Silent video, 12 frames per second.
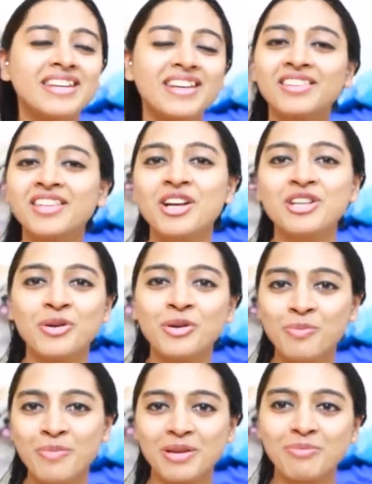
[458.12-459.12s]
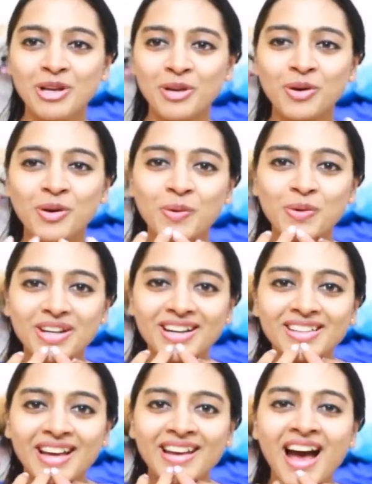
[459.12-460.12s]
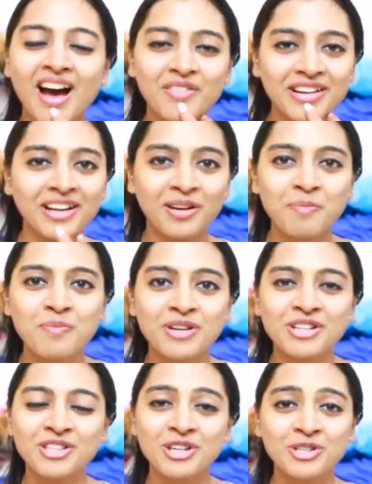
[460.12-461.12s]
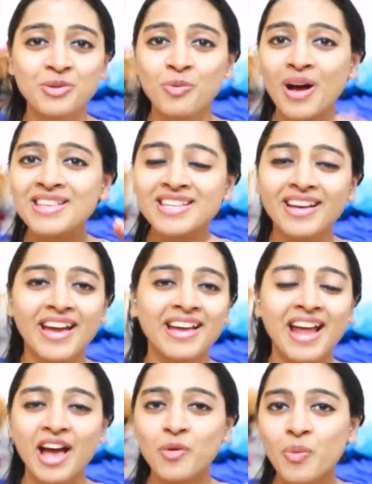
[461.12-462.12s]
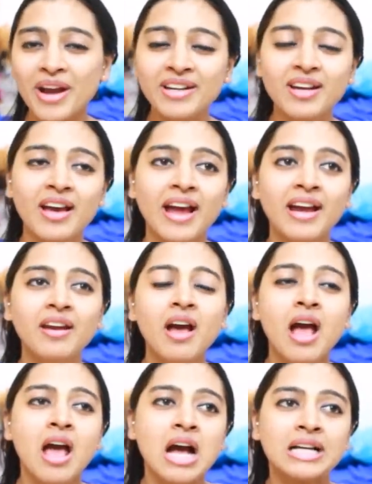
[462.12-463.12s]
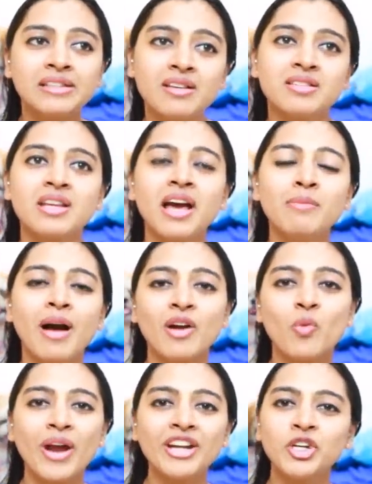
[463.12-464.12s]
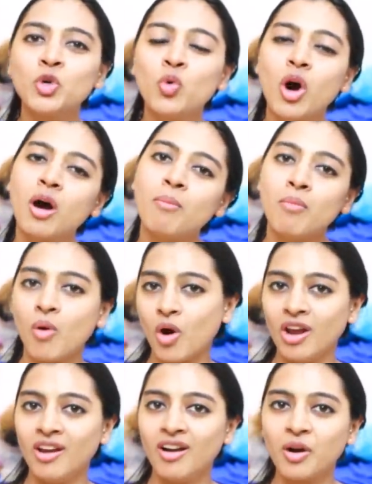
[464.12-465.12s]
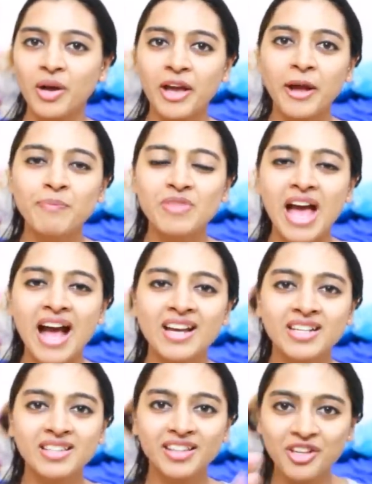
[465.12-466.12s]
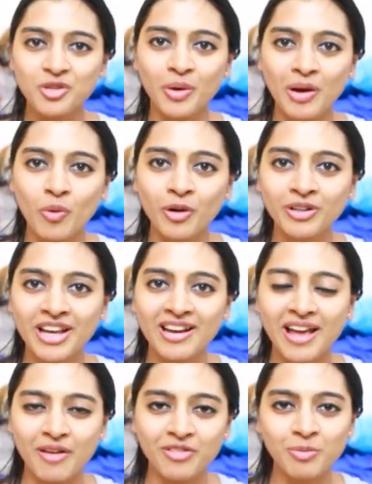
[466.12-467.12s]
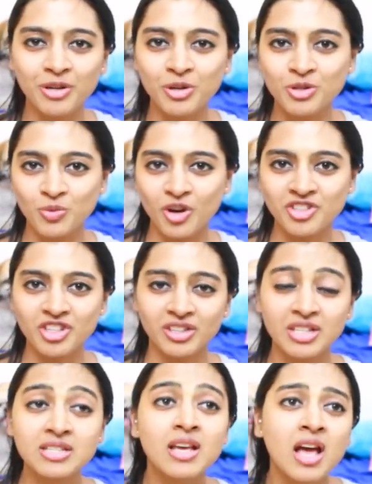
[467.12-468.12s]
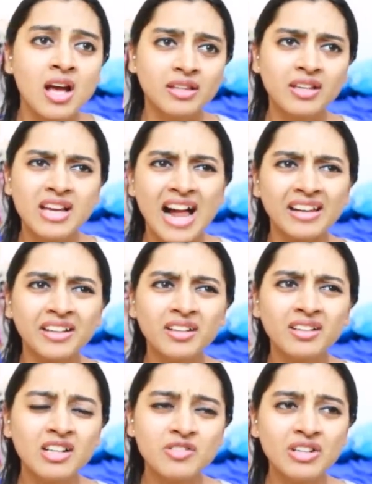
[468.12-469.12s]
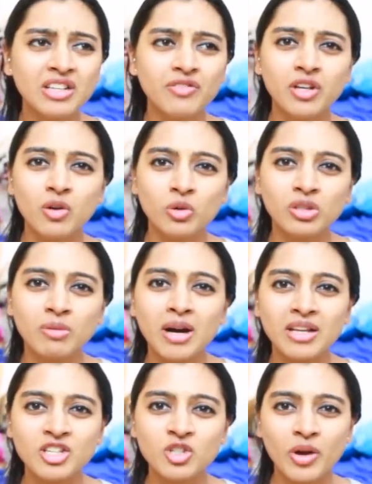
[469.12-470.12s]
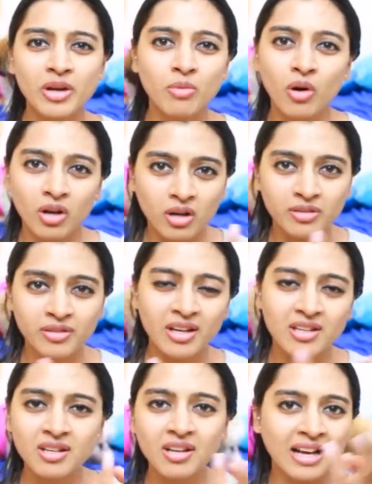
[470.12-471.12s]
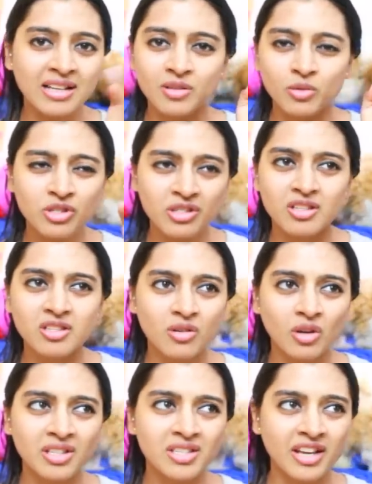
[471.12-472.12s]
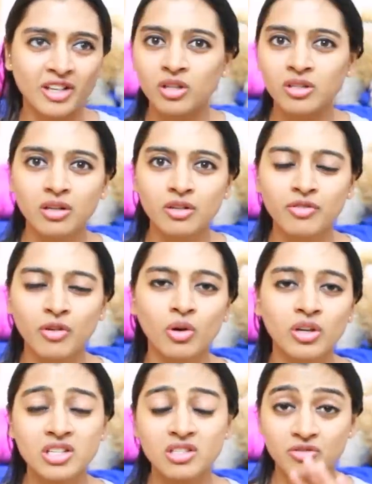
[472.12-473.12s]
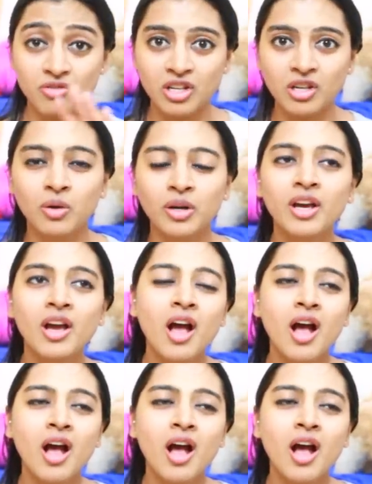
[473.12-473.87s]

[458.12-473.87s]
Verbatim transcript: nothing is going to make me look cooler than having a lip piercing. So once again I went ahead. This time I went to a mall, okay, and this is what I want to tell everybody who's watching this. The Calcutta girls will even know the Money Square Mall. There is a guy who sits on the second or third floor. He's really good.